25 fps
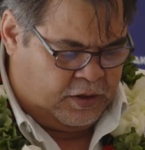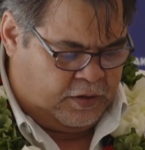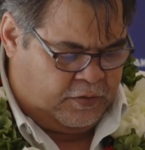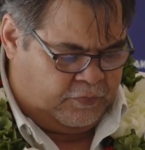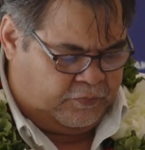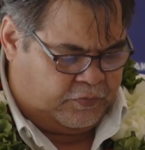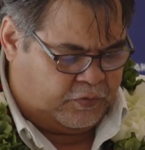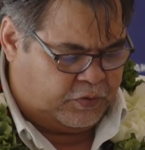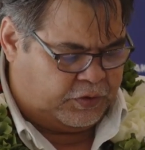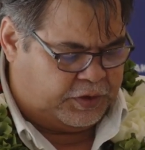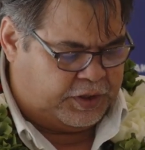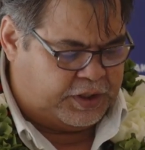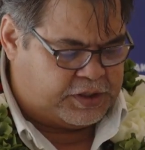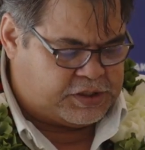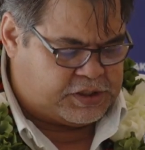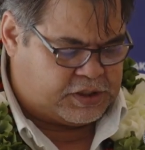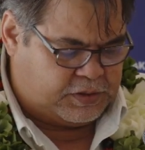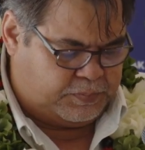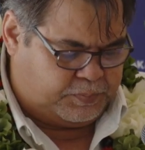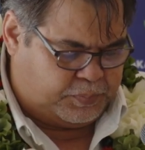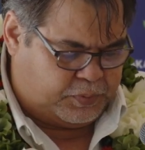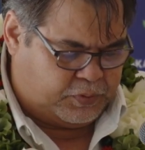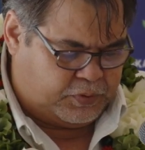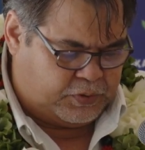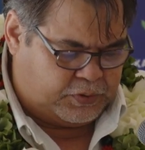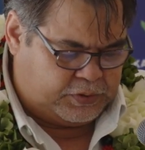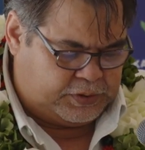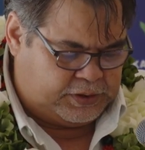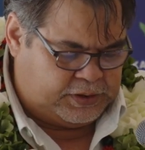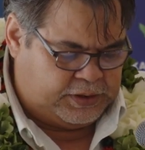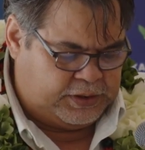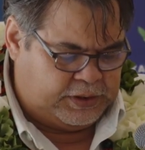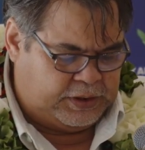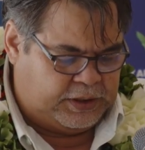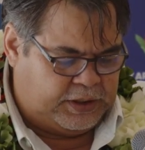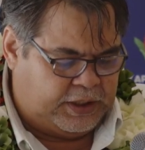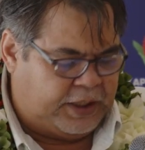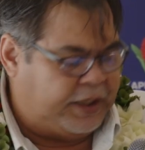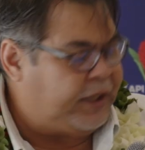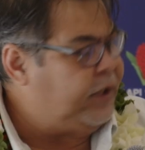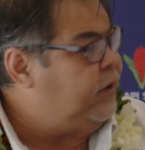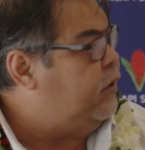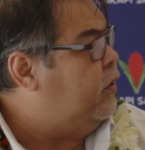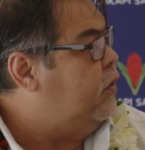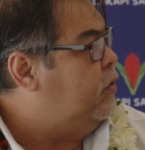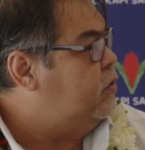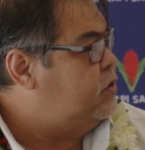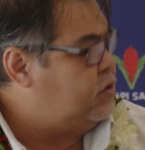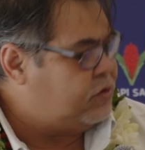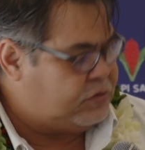for their support, and
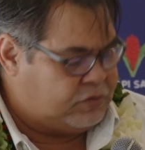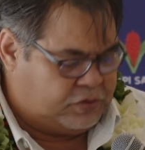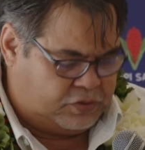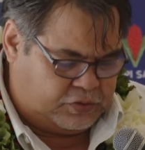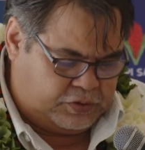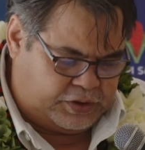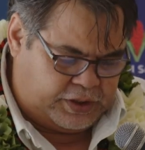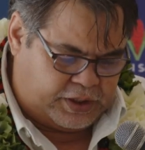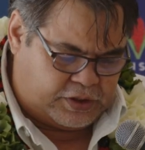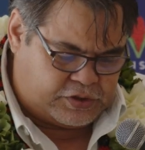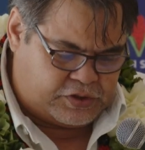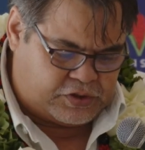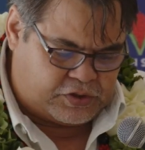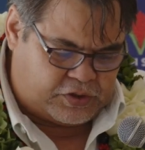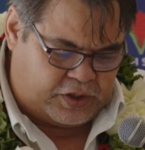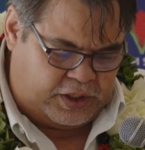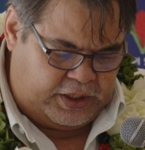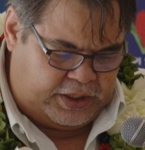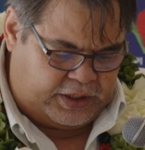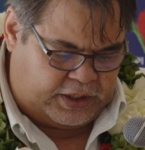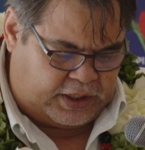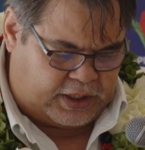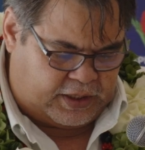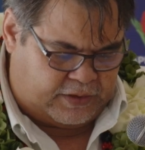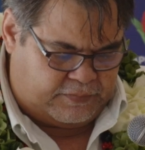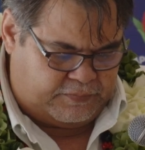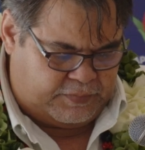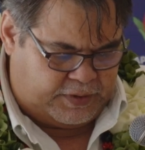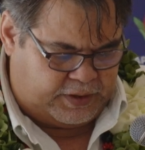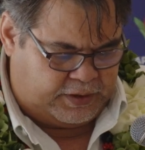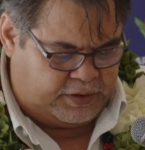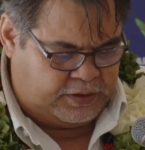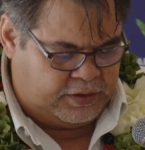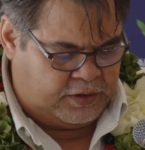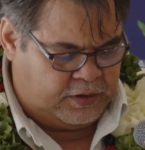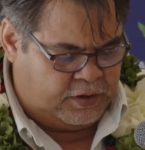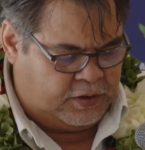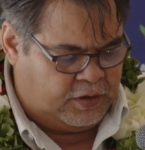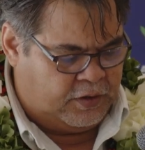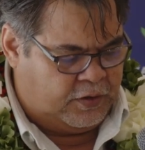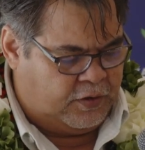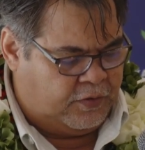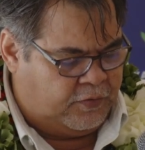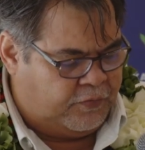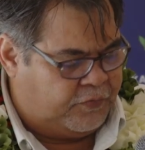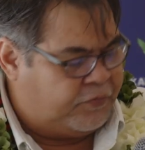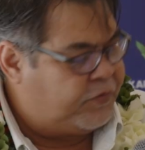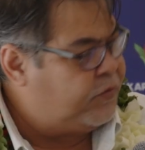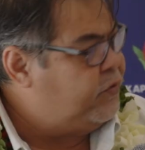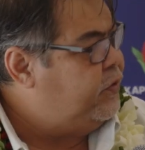also to the Australian Government
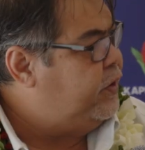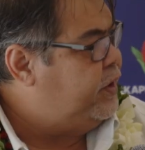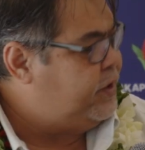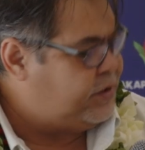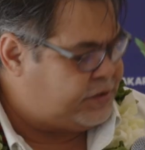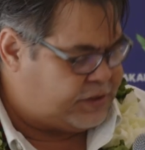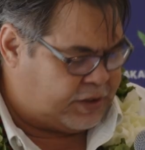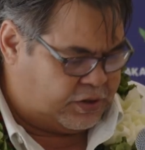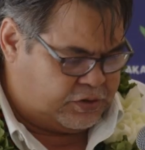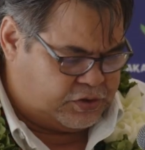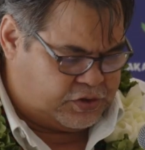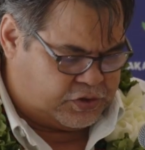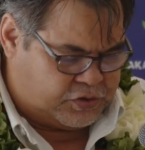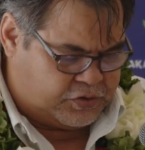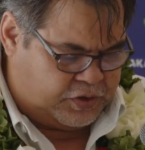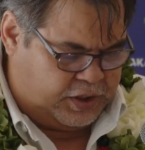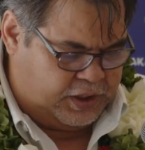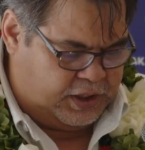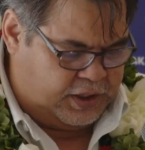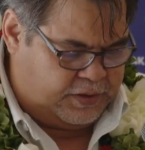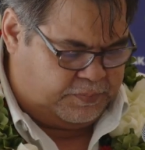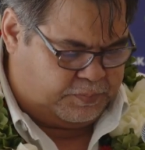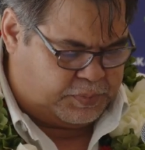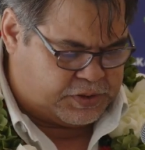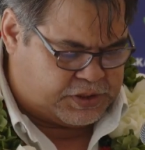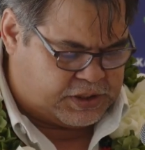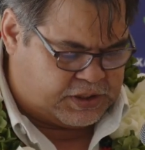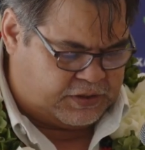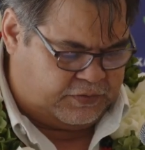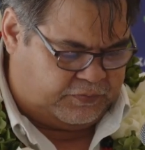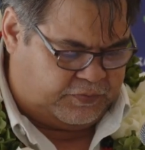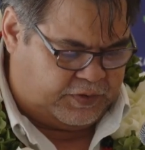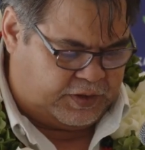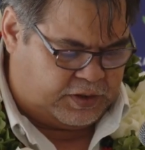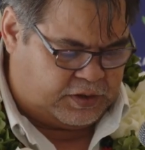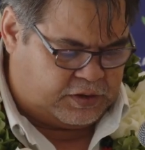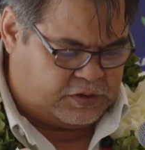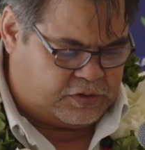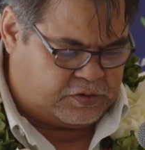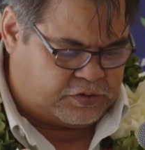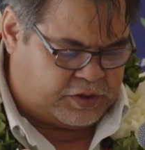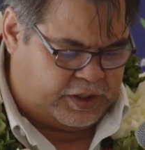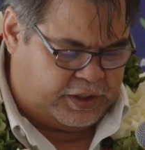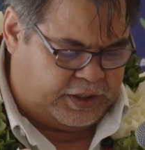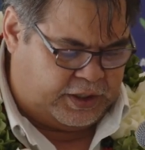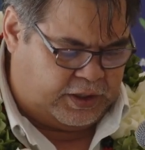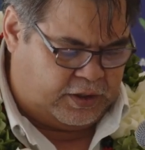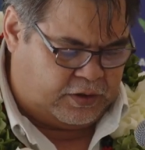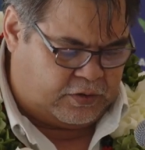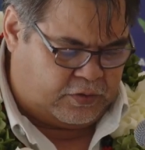through its Australia Pacific
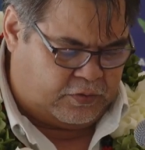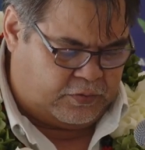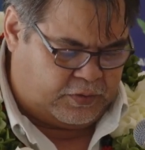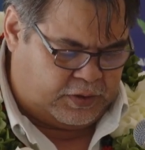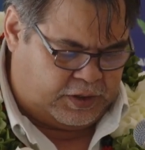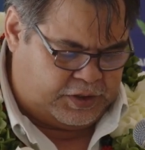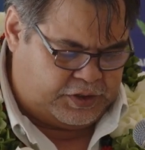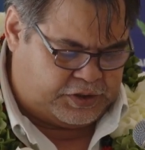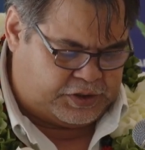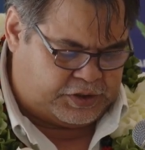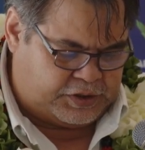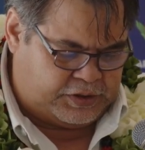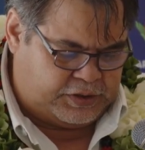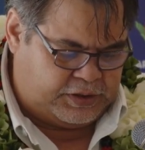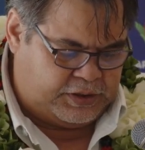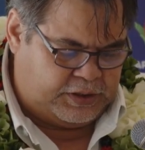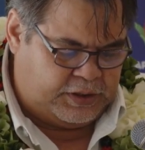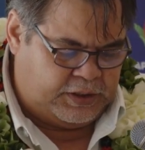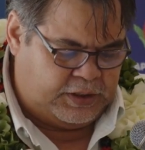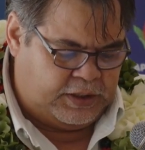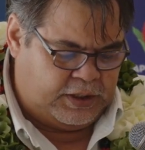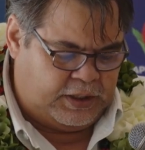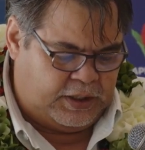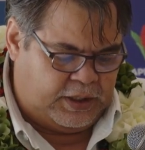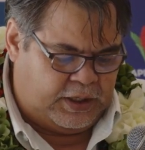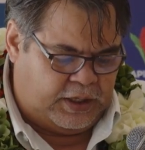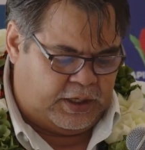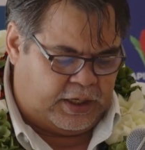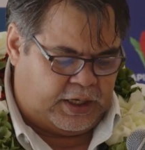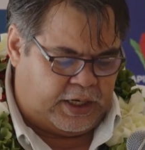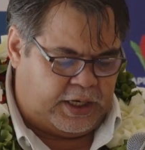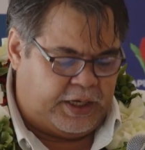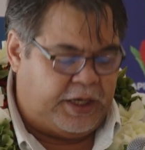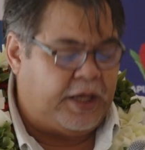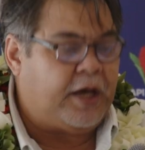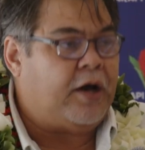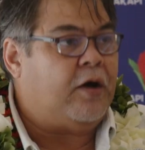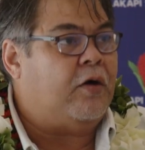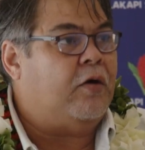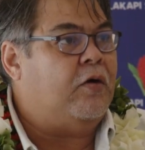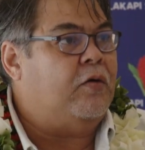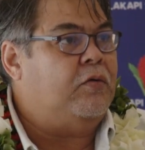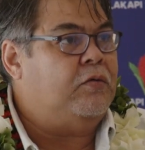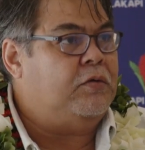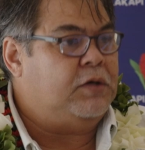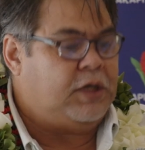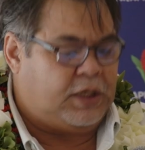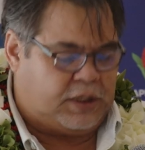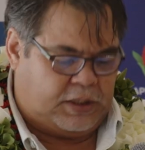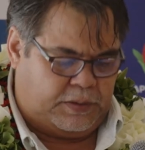Training Coalition, and our
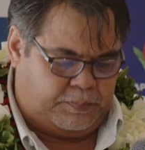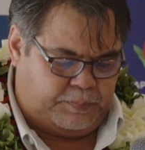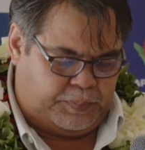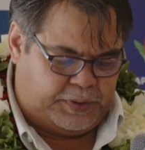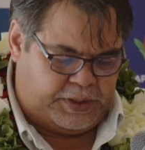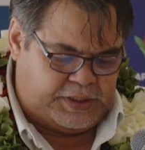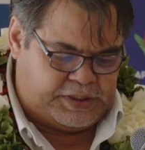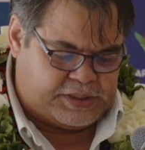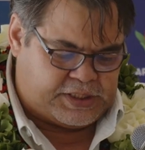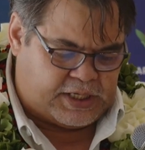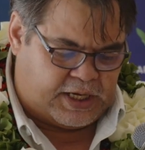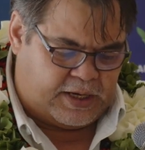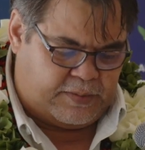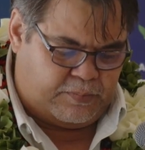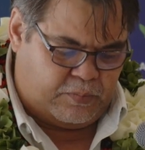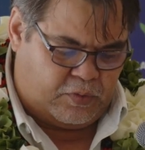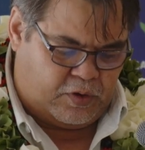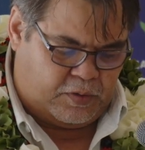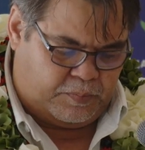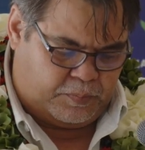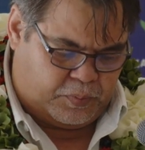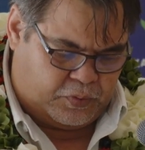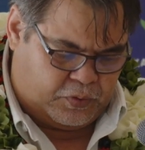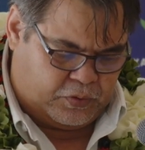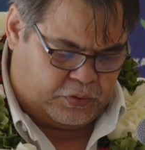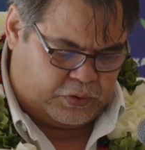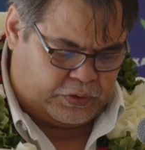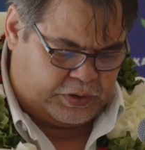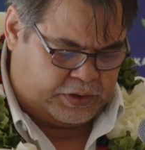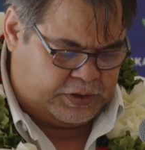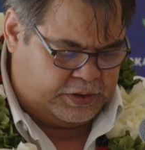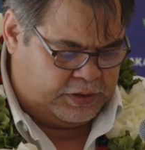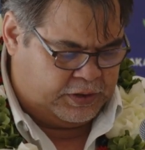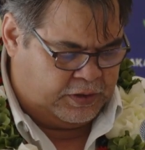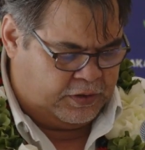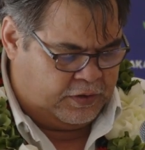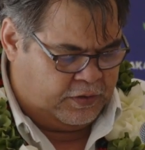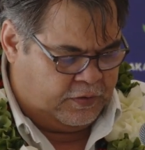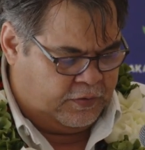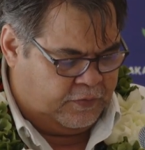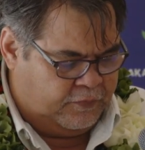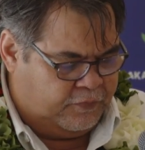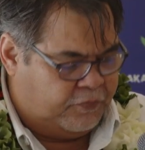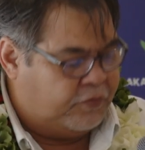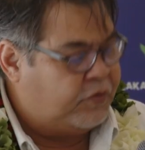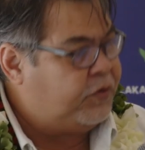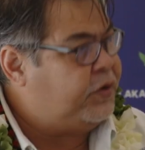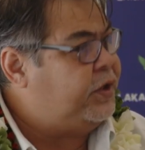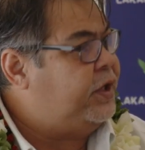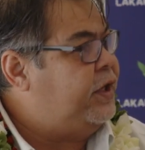own Lakapi Samoa Board
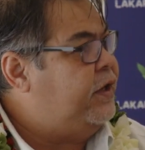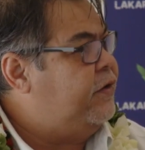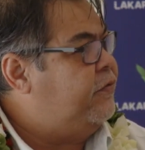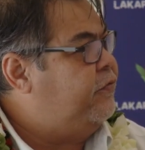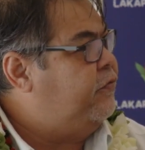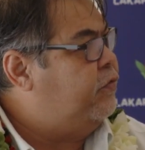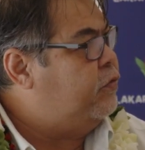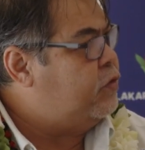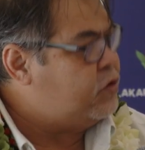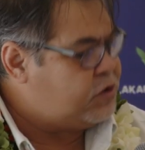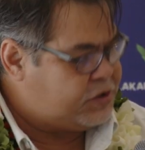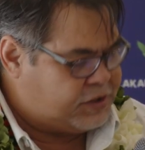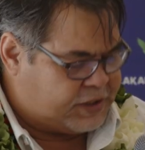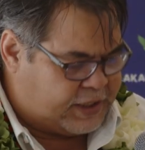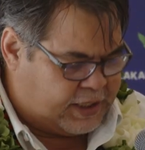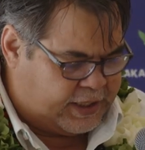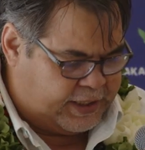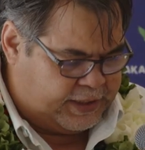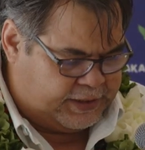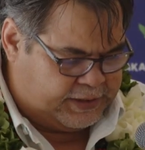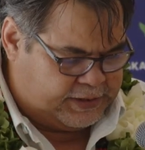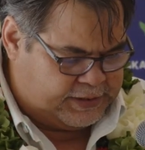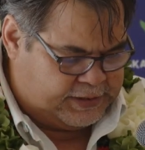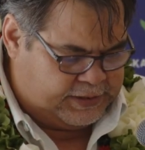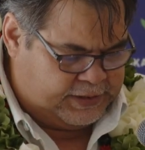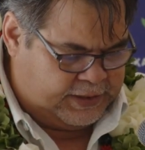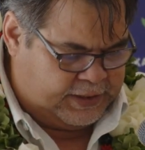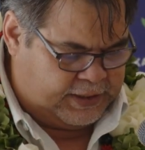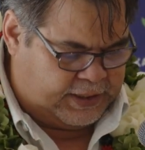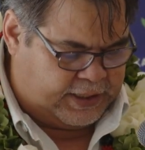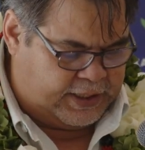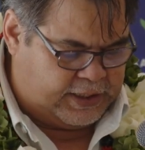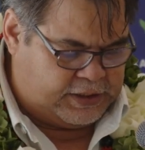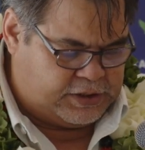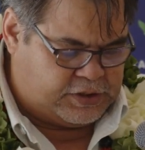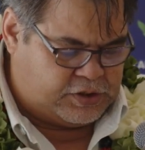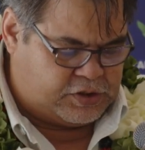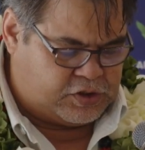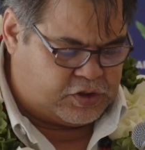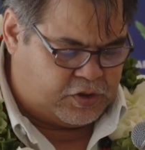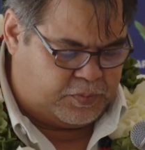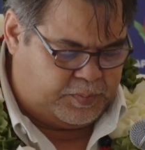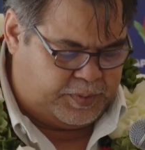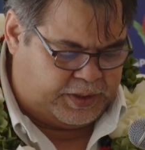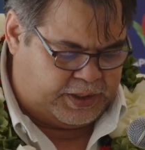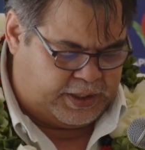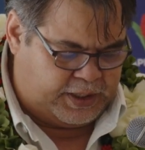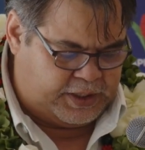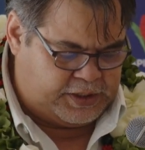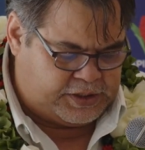for their foresight and
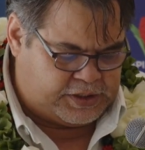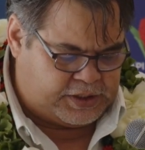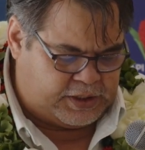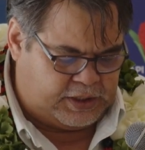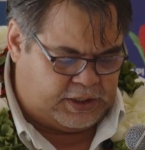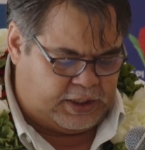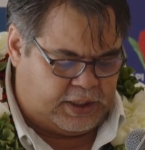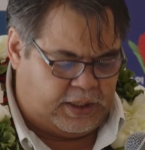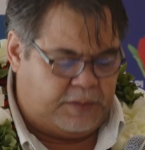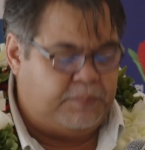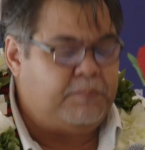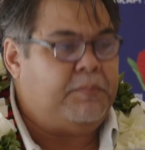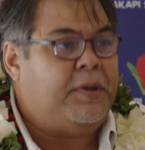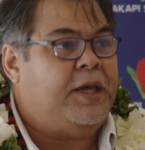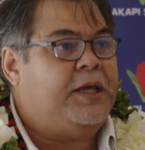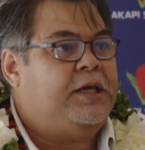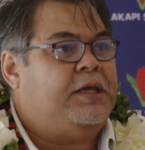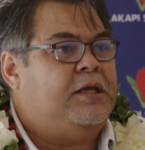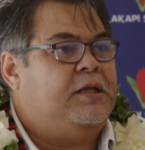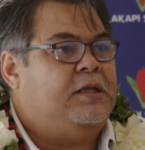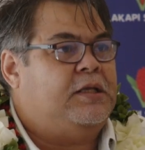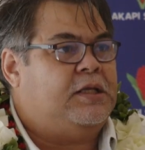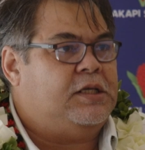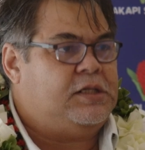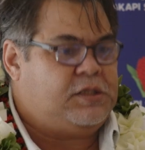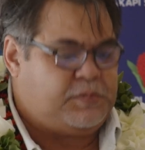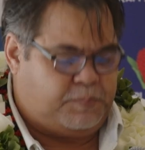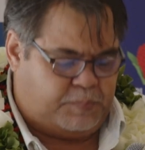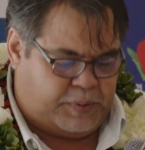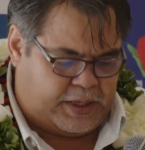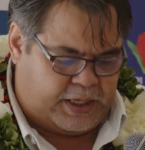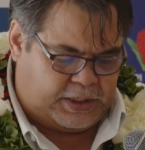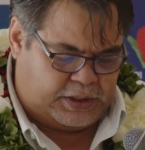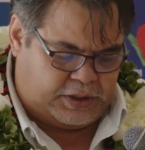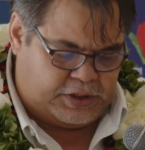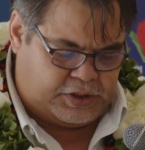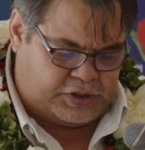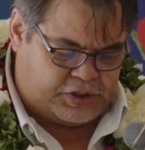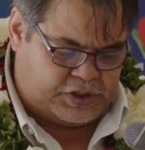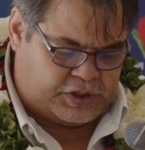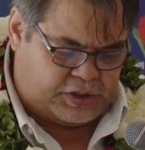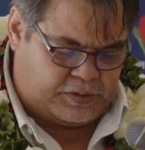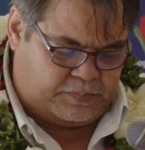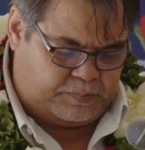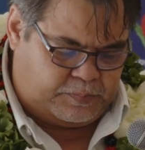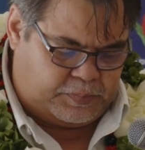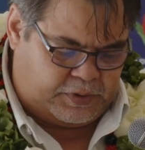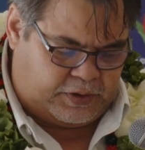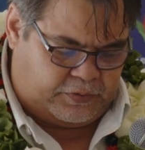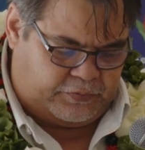determination in making this partnership
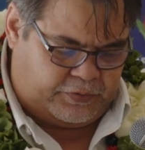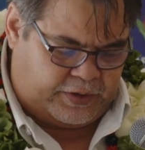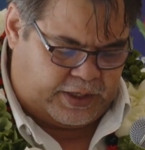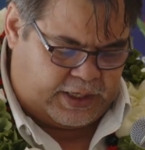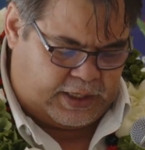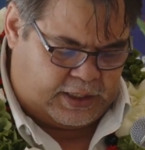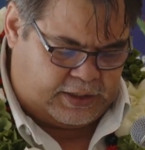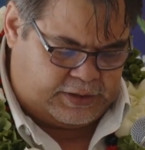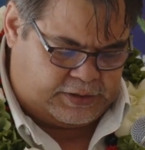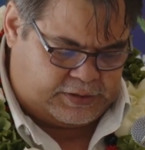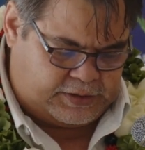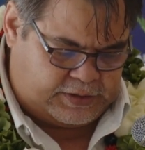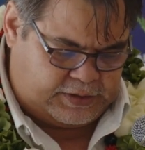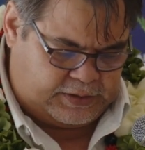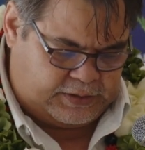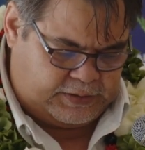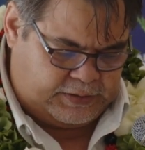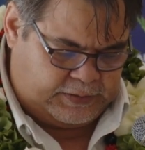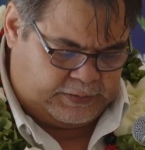a reality.